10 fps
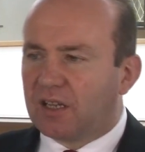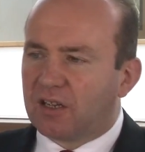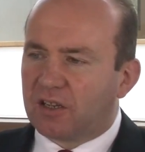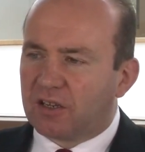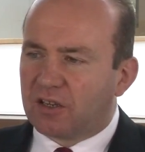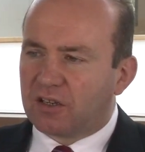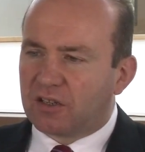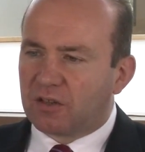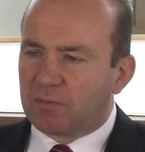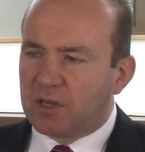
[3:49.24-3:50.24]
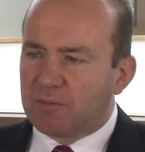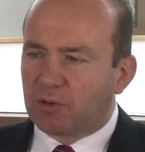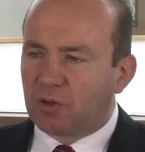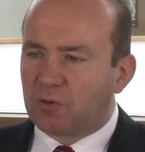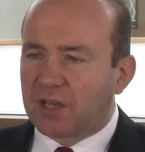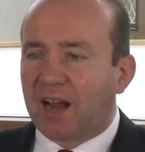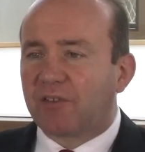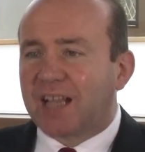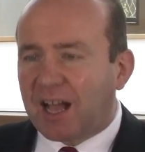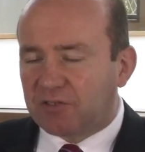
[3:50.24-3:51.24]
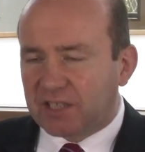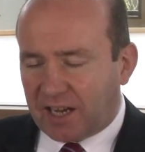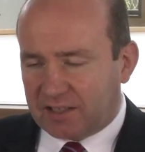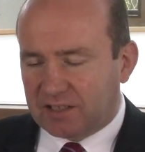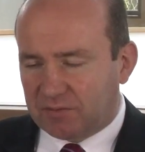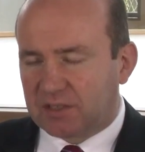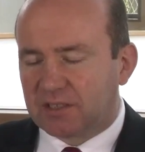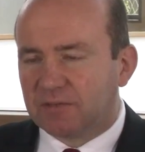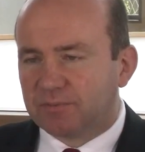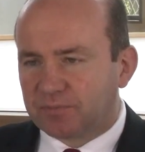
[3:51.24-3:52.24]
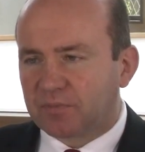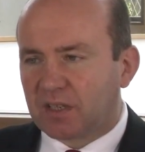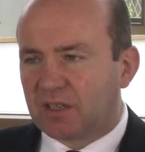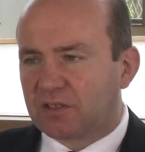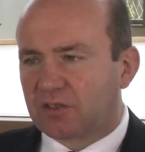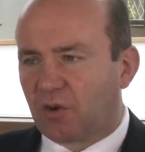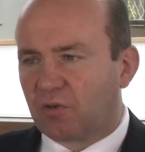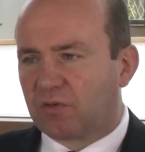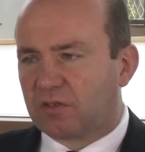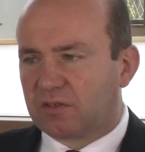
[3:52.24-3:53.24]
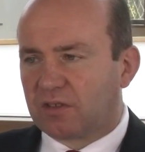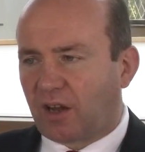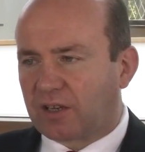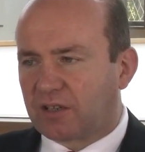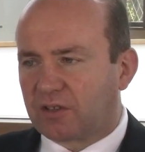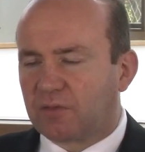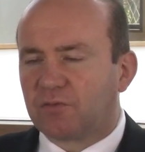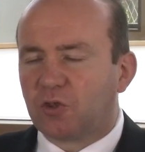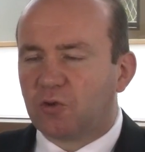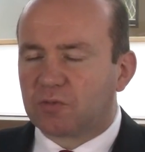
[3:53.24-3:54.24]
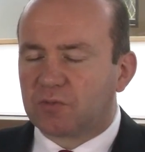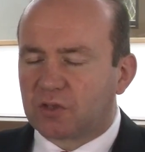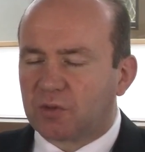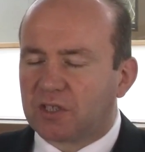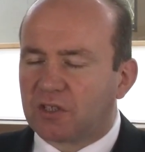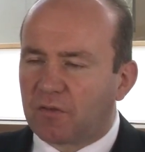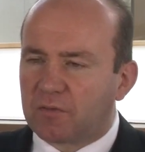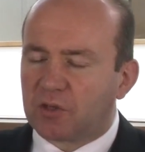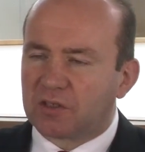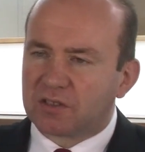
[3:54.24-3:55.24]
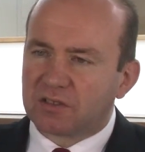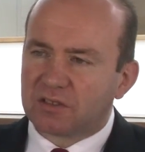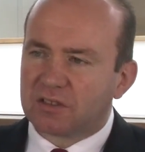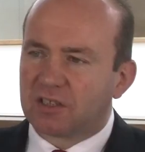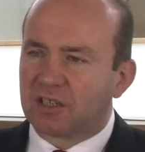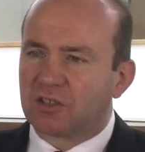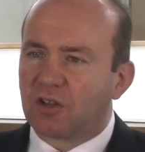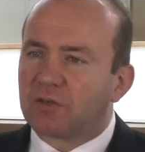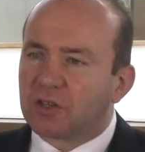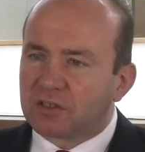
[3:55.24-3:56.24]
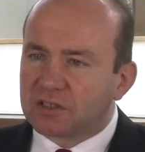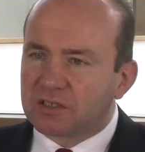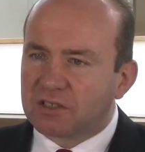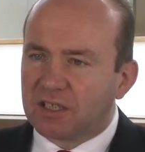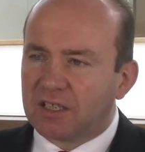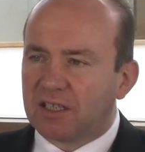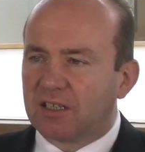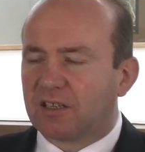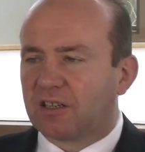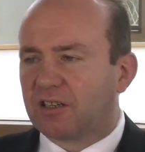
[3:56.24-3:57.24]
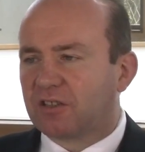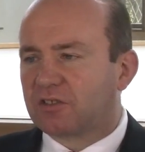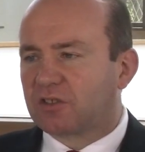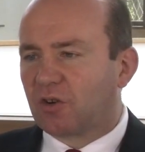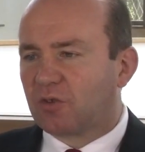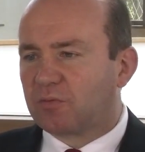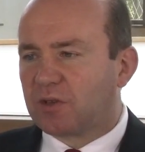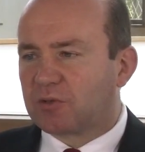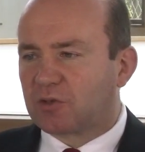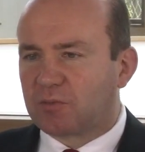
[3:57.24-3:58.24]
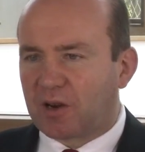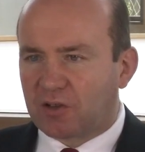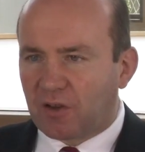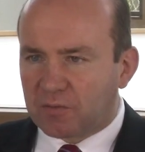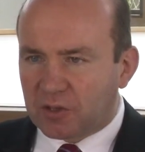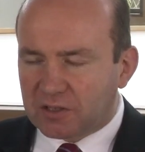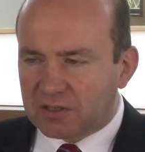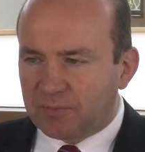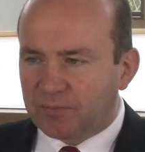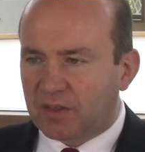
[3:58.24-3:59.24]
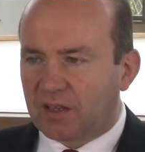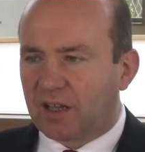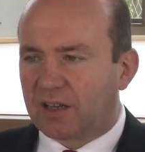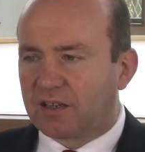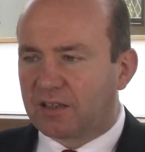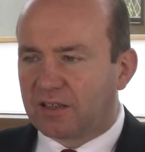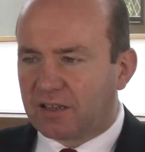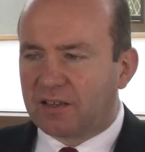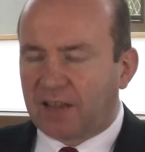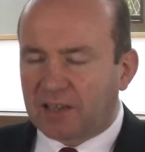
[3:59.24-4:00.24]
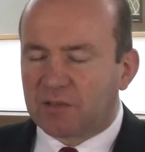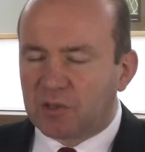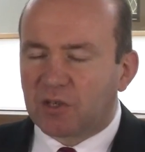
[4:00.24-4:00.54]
the people who carry out the activity. So like a confusion between government and governance. So people talk about government, and that can be